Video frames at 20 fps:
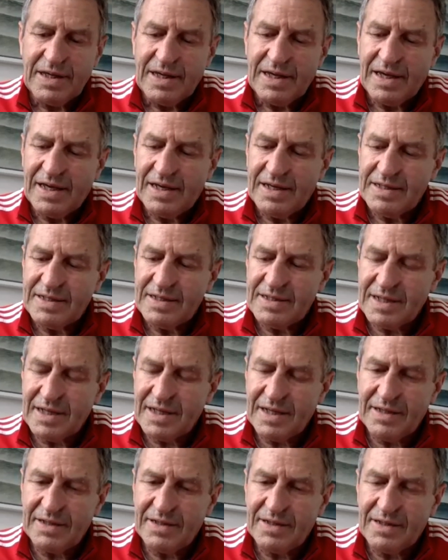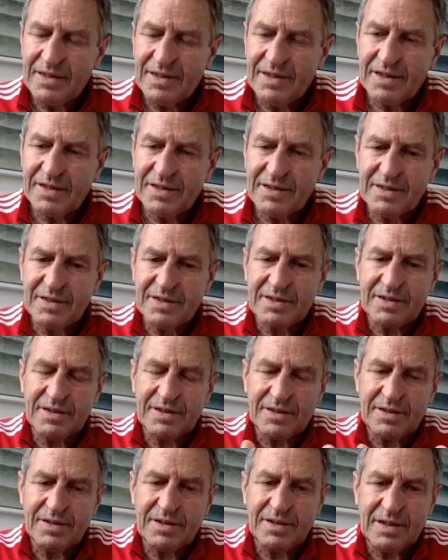And he said,
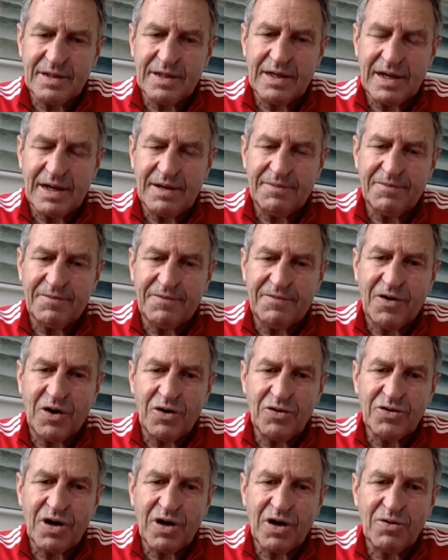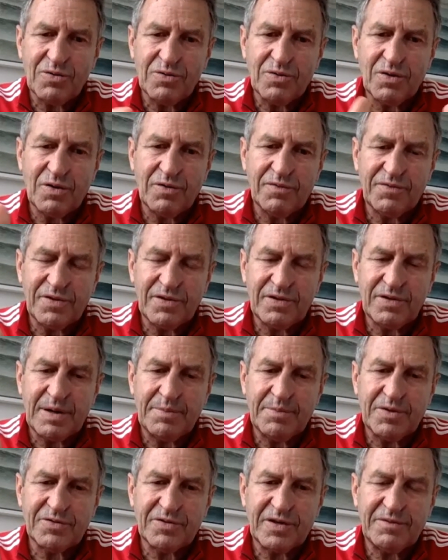this photo of the
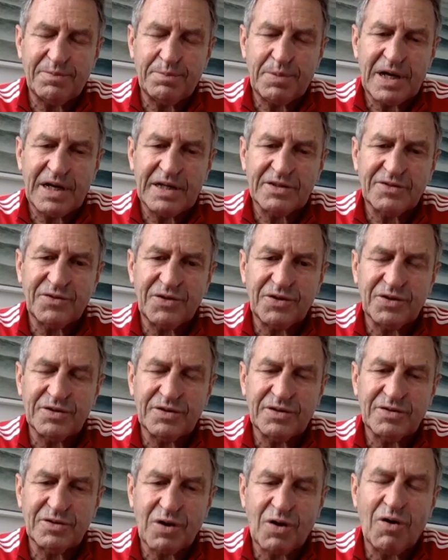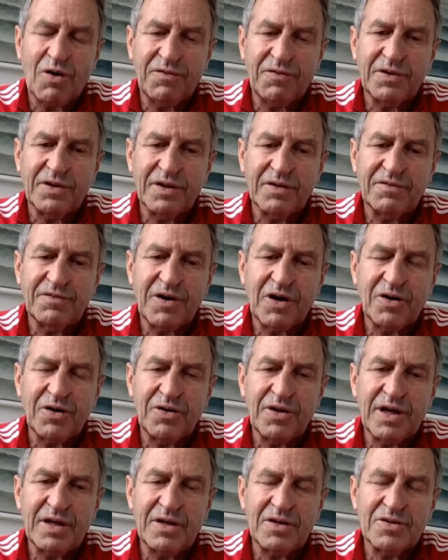number 3 blast furnace is often the photo
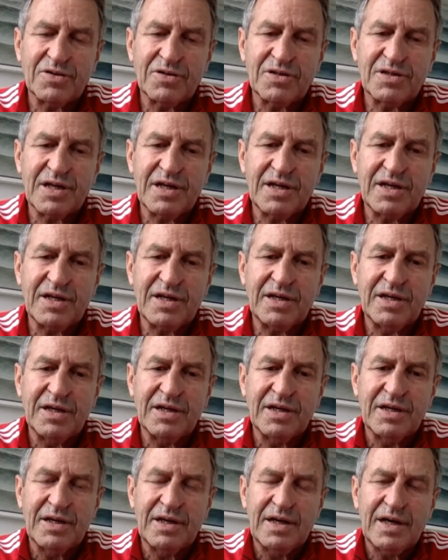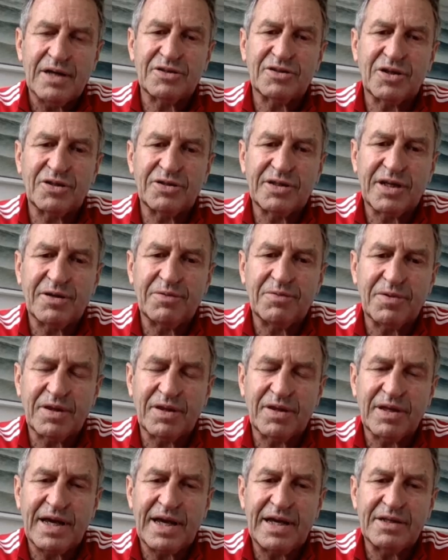that you see associated
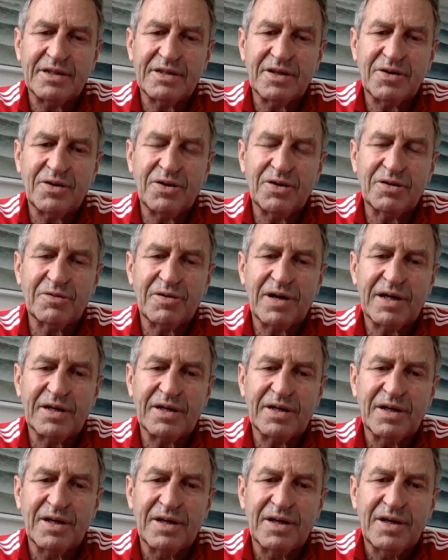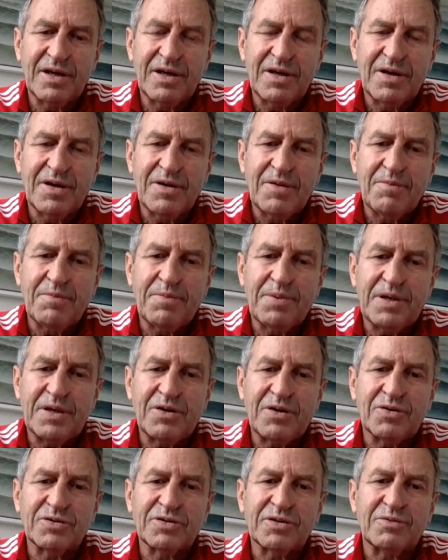with the Hanshin earthquake,
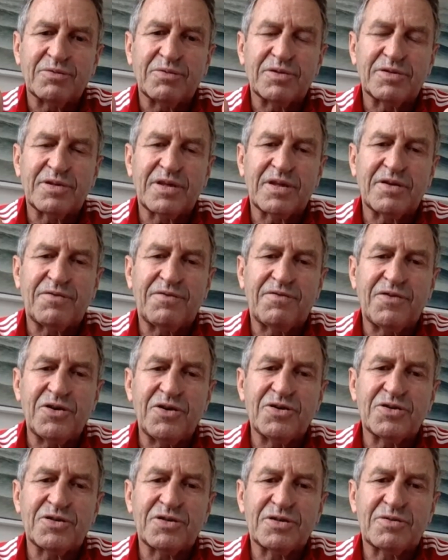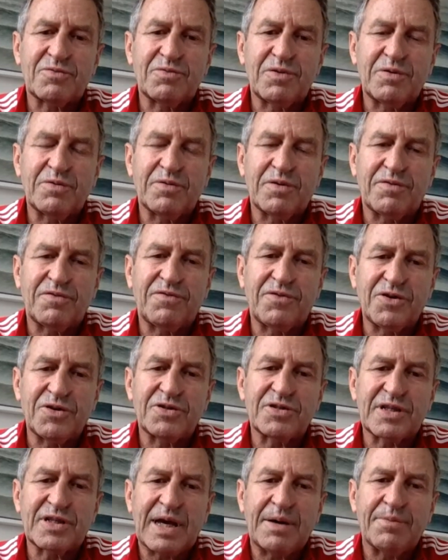because we were the
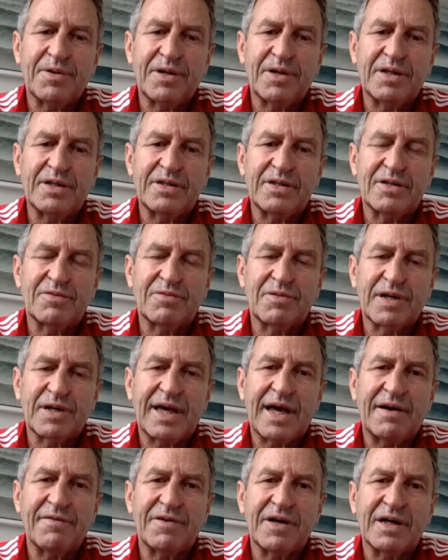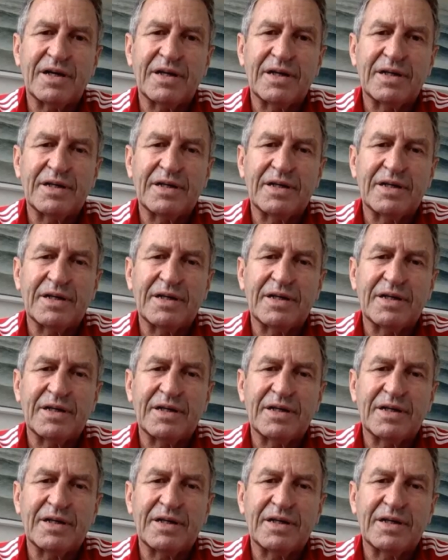first company to recover